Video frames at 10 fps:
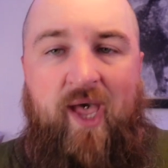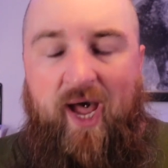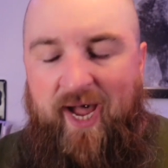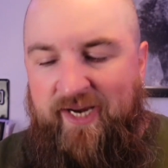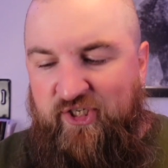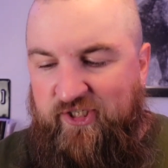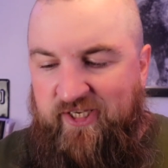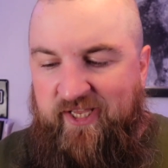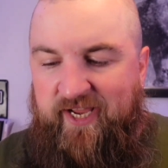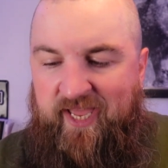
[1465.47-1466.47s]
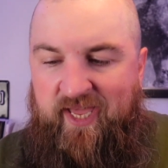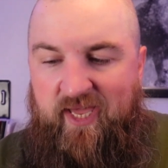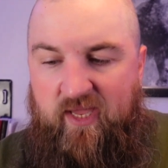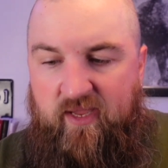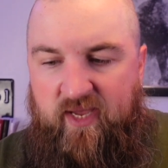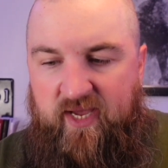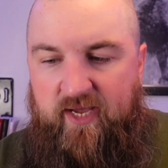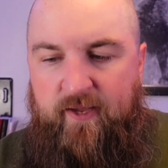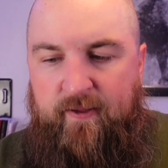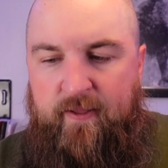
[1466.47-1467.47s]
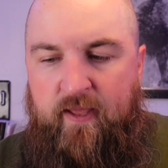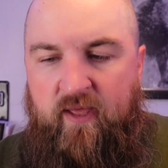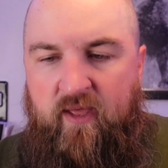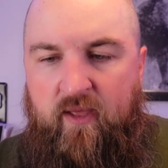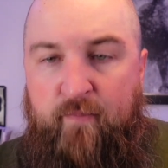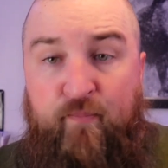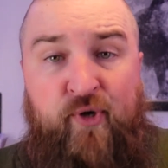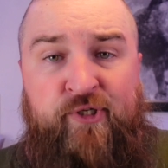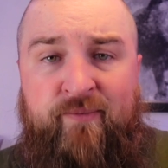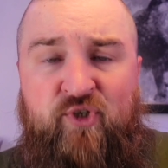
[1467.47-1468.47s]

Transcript: I just did a push-up